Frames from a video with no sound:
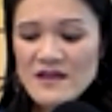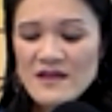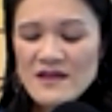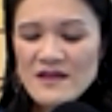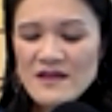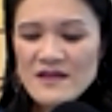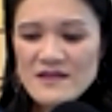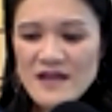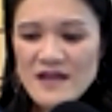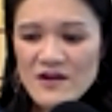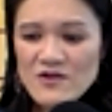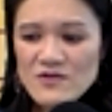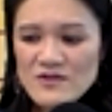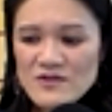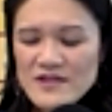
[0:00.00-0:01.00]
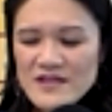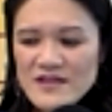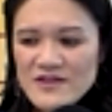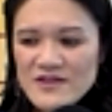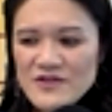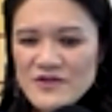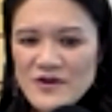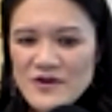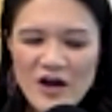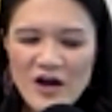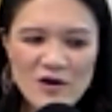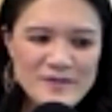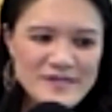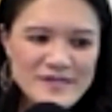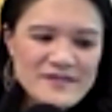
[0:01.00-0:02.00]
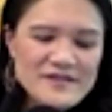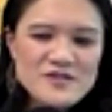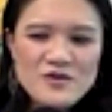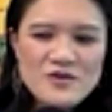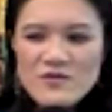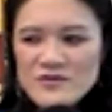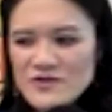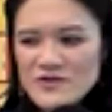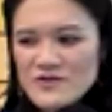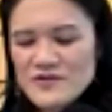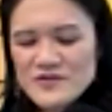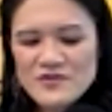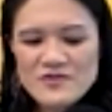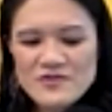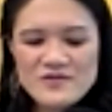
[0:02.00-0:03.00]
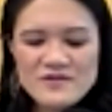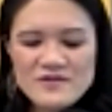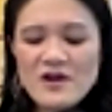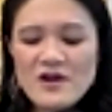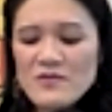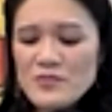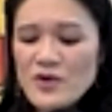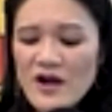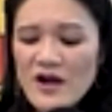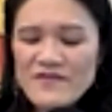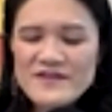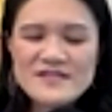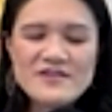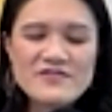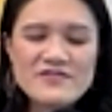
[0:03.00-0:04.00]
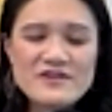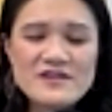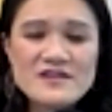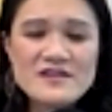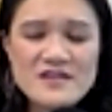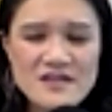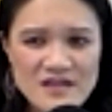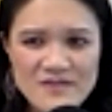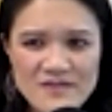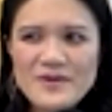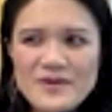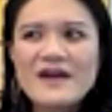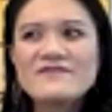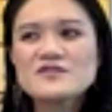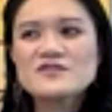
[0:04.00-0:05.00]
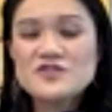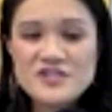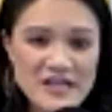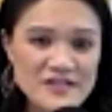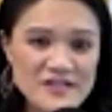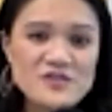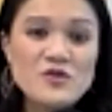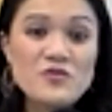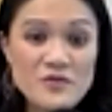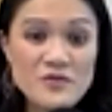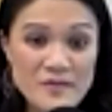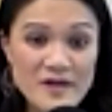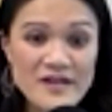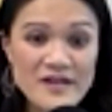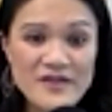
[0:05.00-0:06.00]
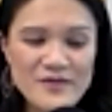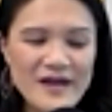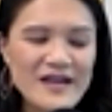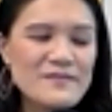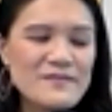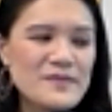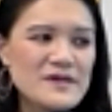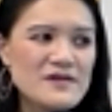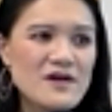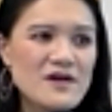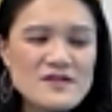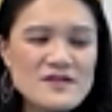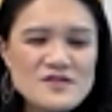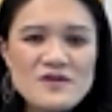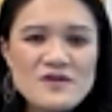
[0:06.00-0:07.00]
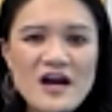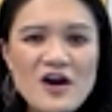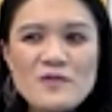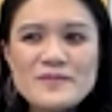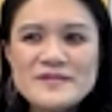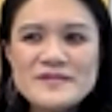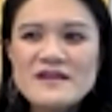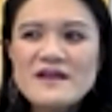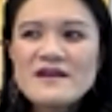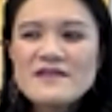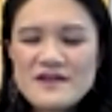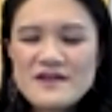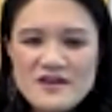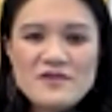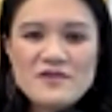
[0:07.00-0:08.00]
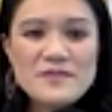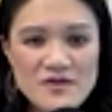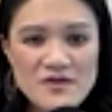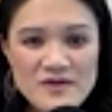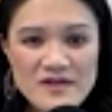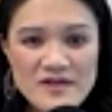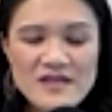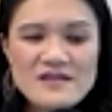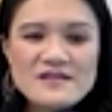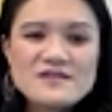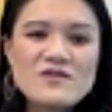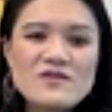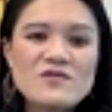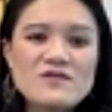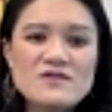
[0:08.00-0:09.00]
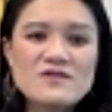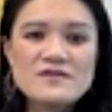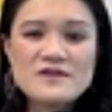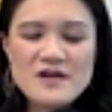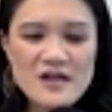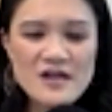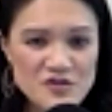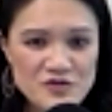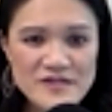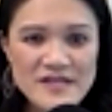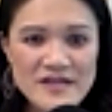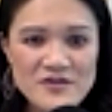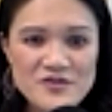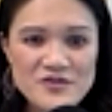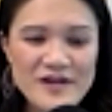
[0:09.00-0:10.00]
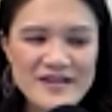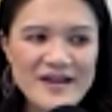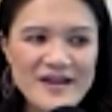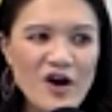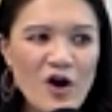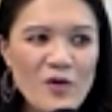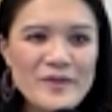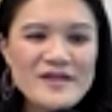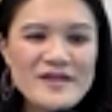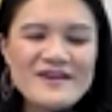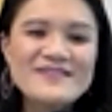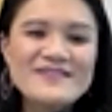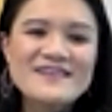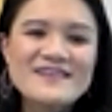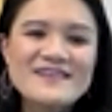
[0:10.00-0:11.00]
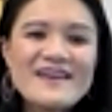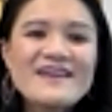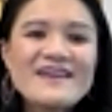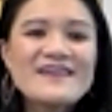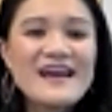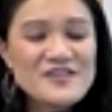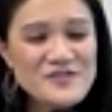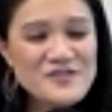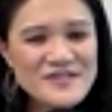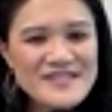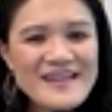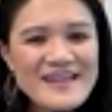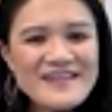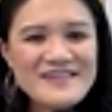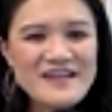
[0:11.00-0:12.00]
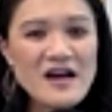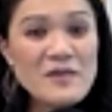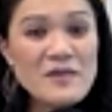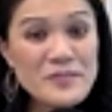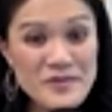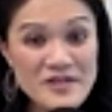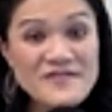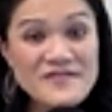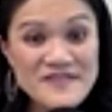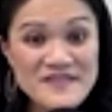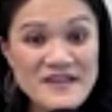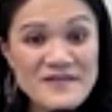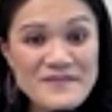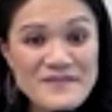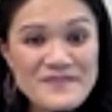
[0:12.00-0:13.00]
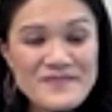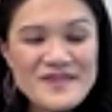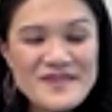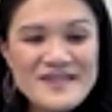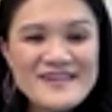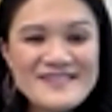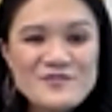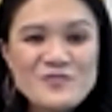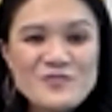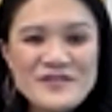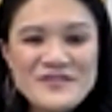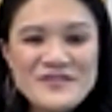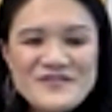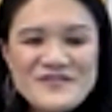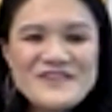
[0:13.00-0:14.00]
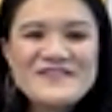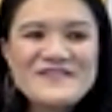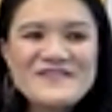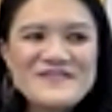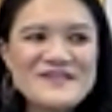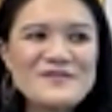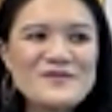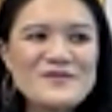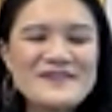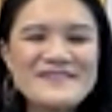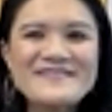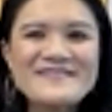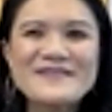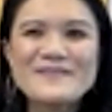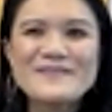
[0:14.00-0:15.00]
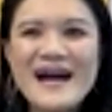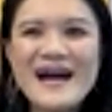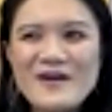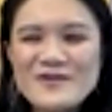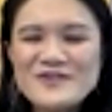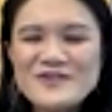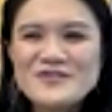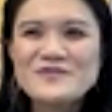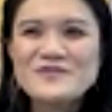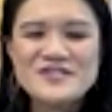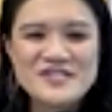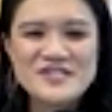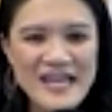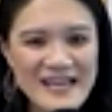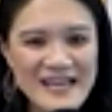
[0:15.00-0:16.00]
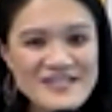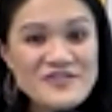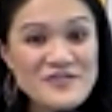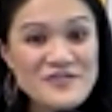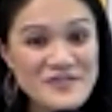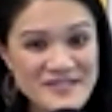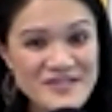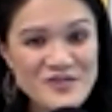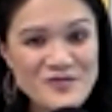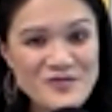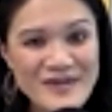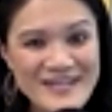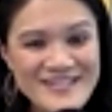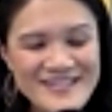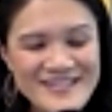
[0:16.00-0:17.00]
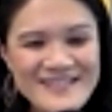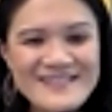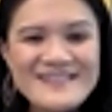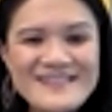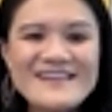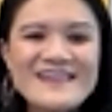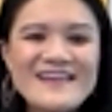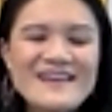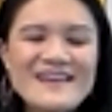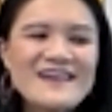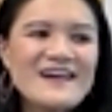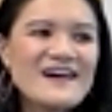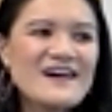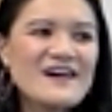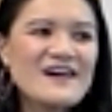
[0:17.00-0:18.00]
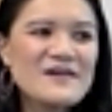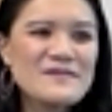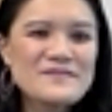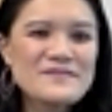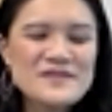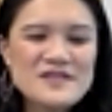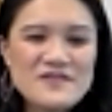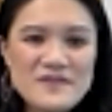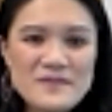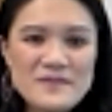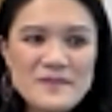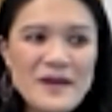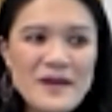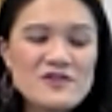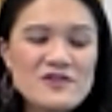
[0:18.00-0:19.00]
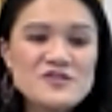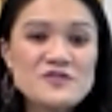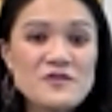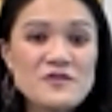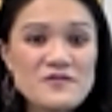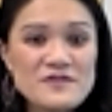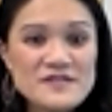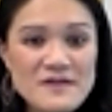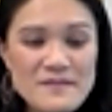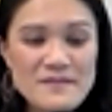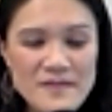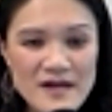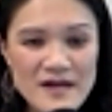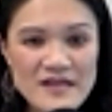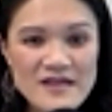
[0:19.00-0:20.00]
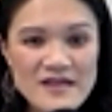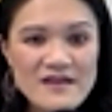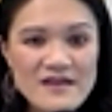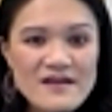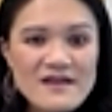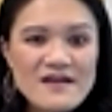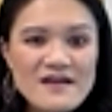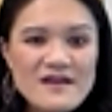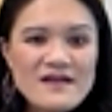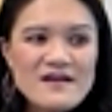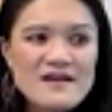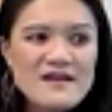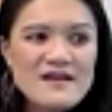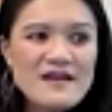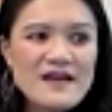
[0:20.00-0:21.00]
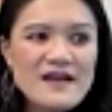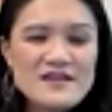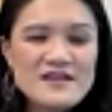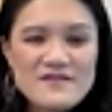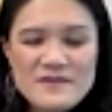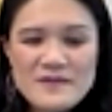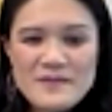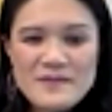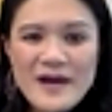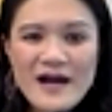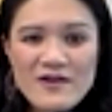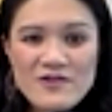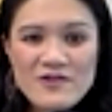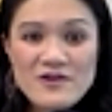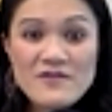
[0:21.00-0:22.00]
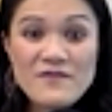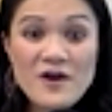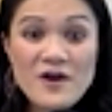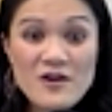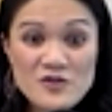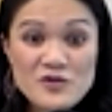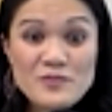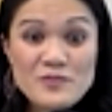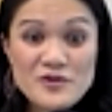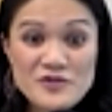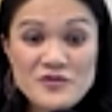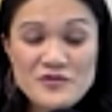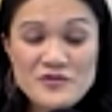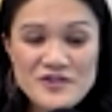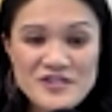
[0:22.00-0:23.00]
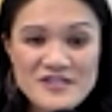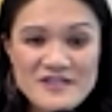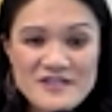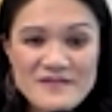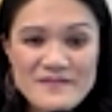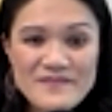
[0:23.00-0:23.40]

it not only you know helps the donors or nonprofits that are keep having to chase donor money right but mm-hmm. it also helps the communities or the countries that you're trying to help because as you said it uplifts them because mm-hmm. when you give someone the power to change their situation um, give them the power to earn some money and give them the power of entrepreneurship